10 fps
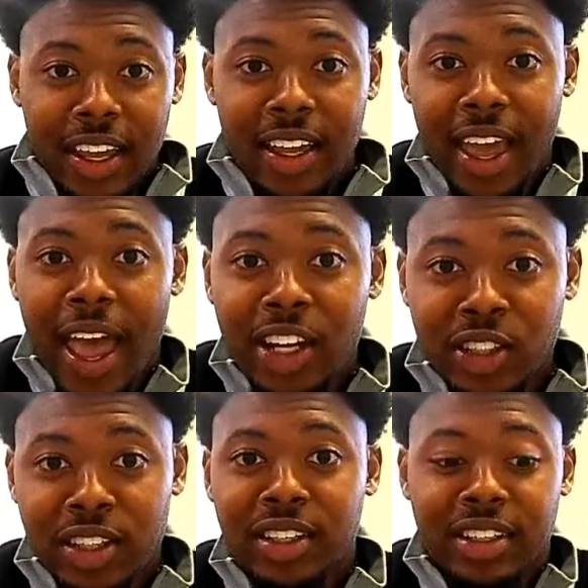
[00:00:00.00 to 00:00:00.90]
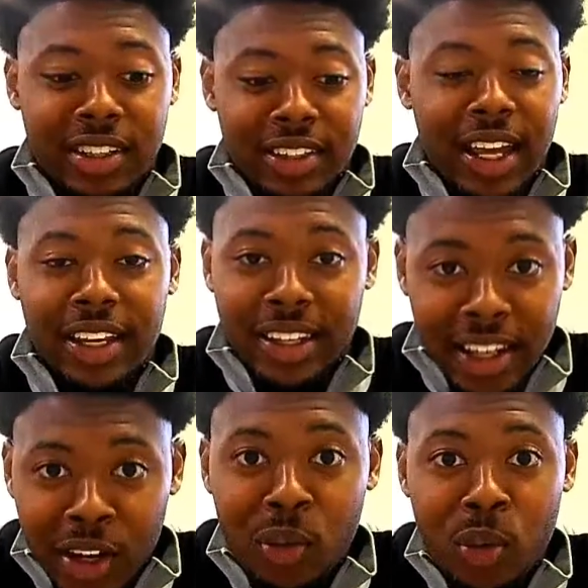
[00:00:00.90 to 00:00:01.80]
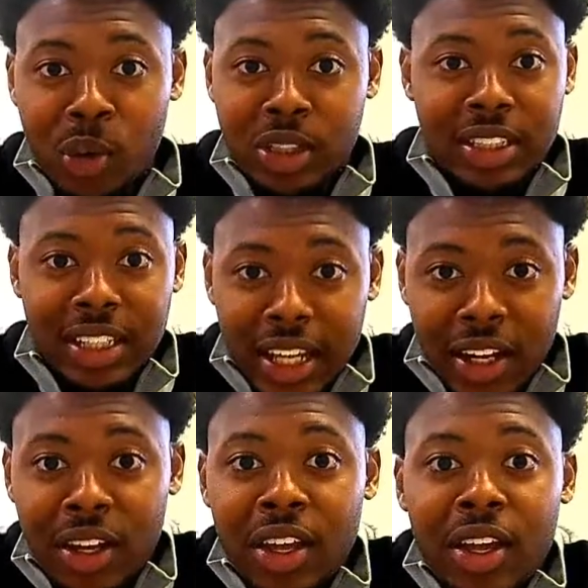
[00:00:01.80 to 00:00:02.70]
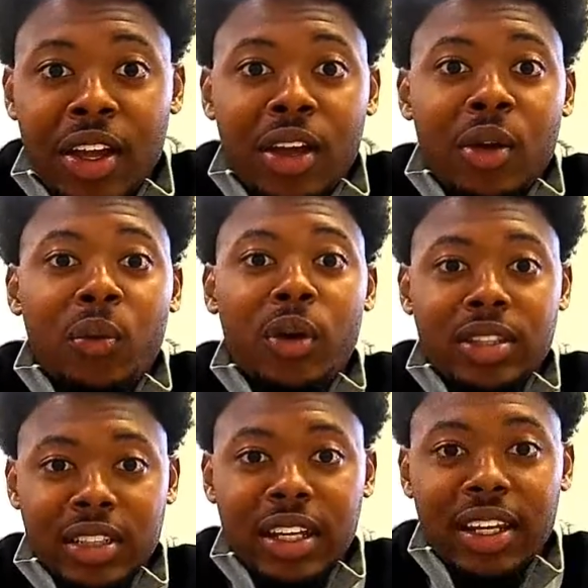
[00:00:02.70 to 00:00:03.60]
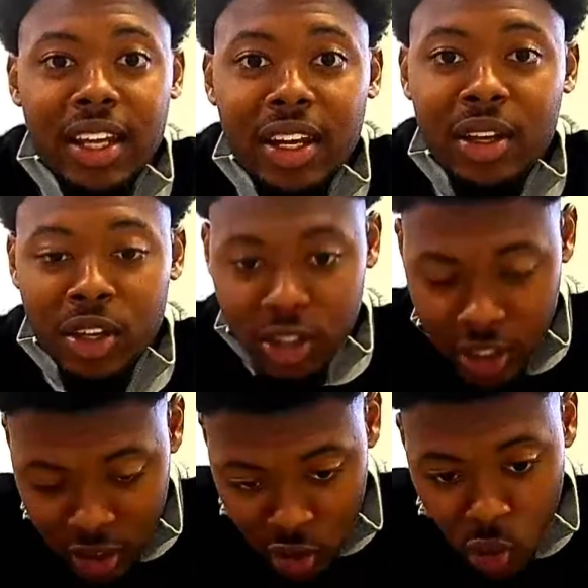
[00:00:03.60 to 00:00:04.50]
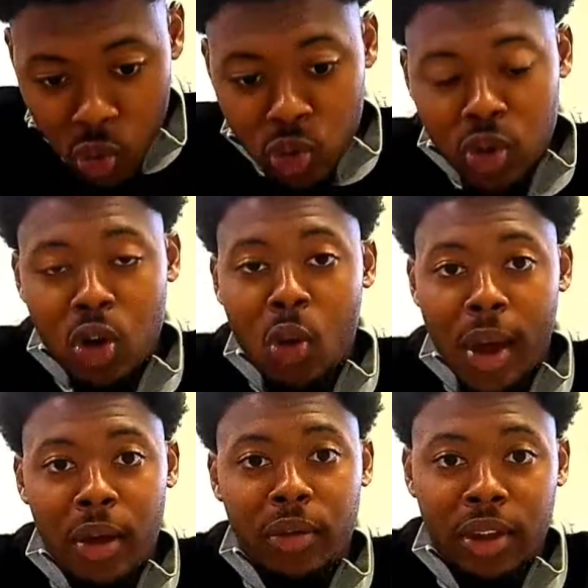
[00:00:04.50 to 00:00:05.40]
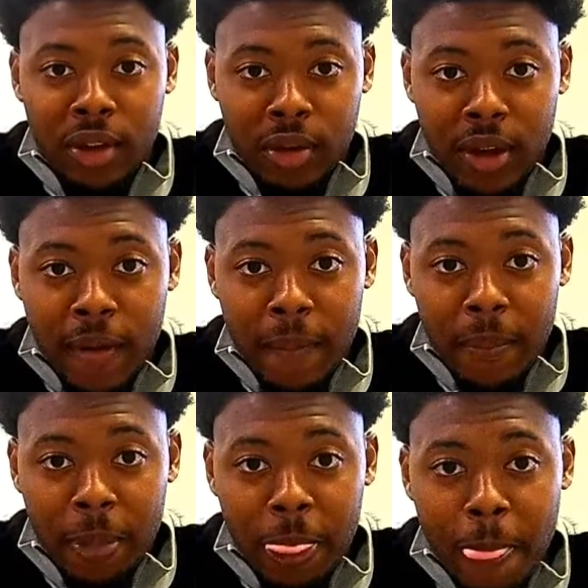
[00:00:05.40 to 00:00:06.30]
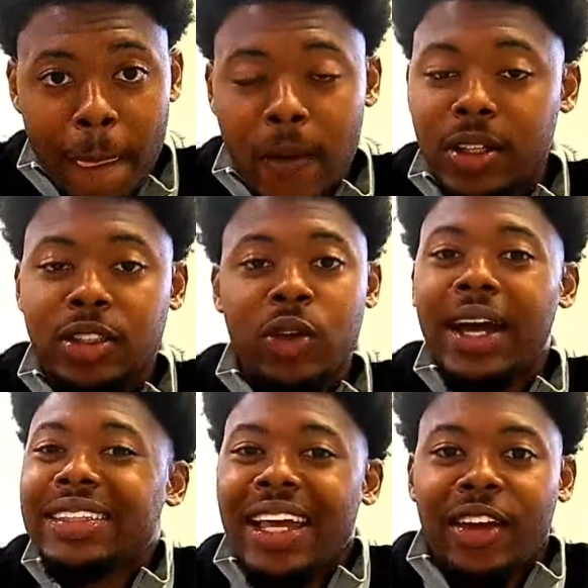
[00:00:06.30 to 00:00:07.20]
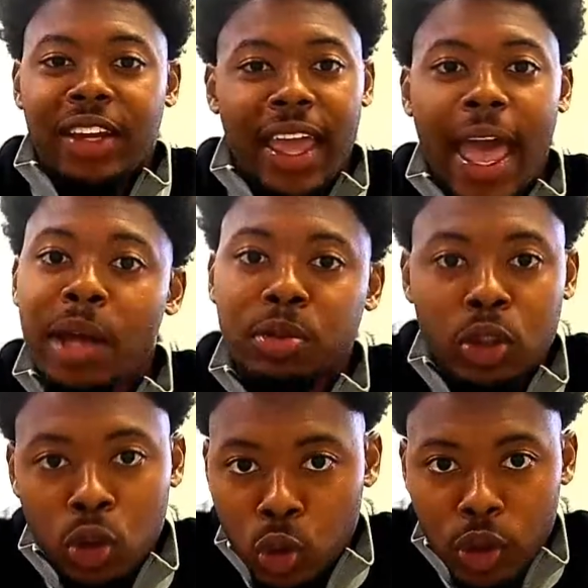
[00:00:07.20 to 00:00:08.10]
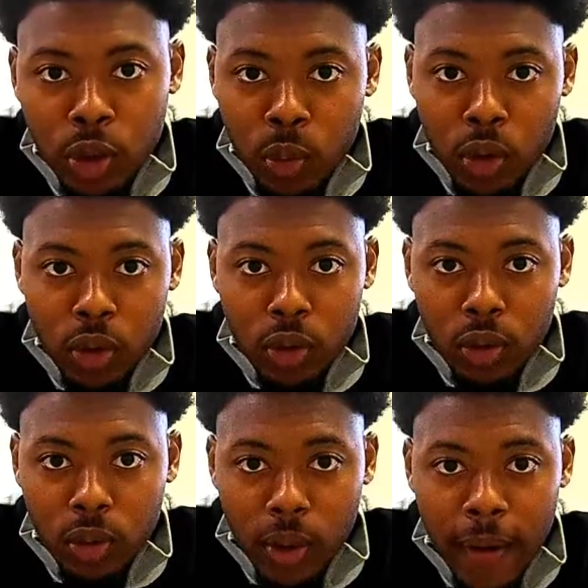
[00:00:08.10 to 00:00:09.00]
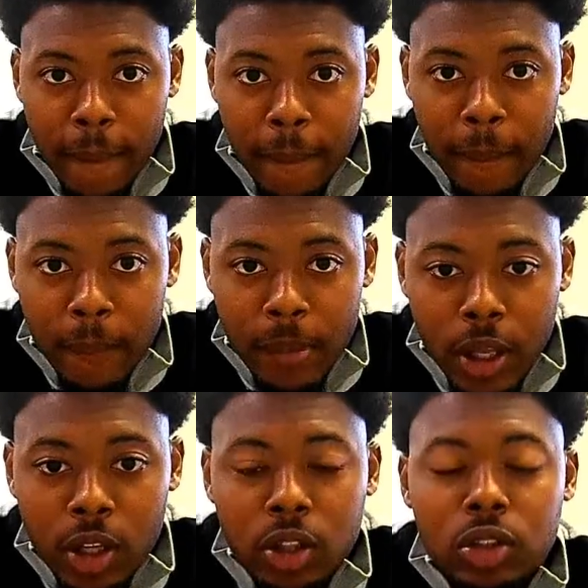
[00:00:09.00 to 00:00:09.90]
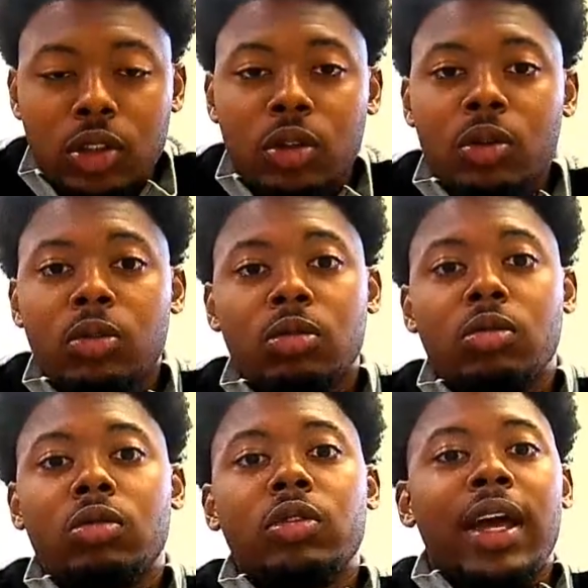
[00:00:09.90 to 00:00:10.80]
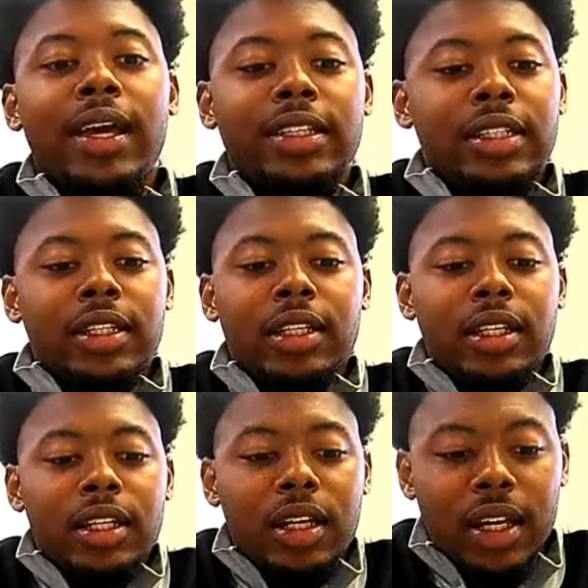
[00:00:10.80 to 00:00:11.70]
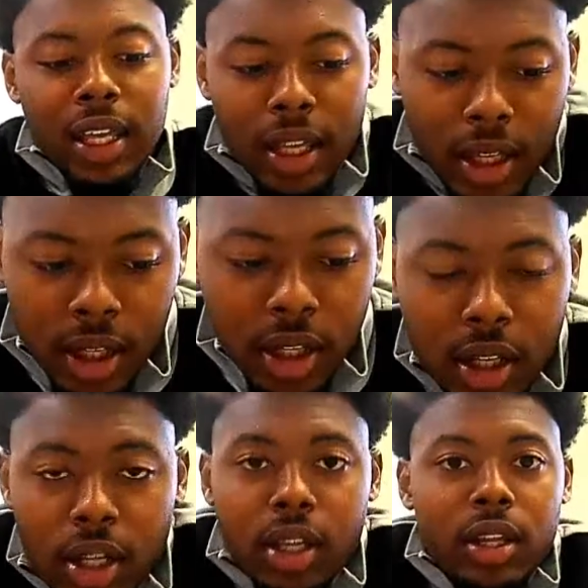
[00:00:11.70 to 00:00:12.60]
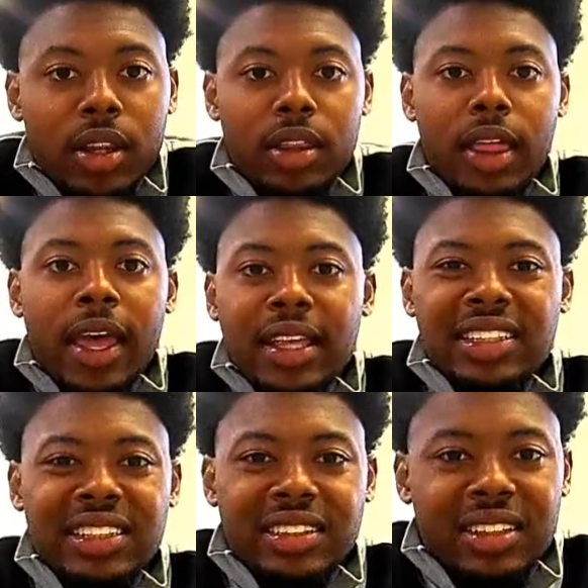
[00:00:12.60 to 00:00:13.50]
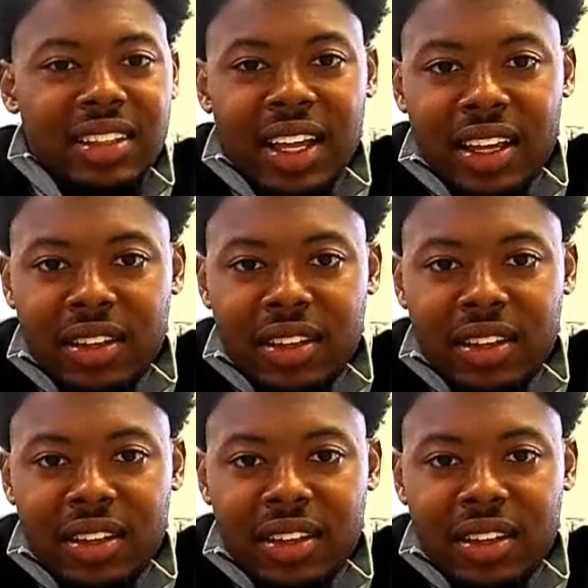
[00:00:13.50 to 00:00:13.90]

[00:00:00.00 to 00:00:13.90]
actually like let it work. Just let it resonate. Let it just go out there, okay? Because you guys, they absolutely work, right? So you guys, again, things is like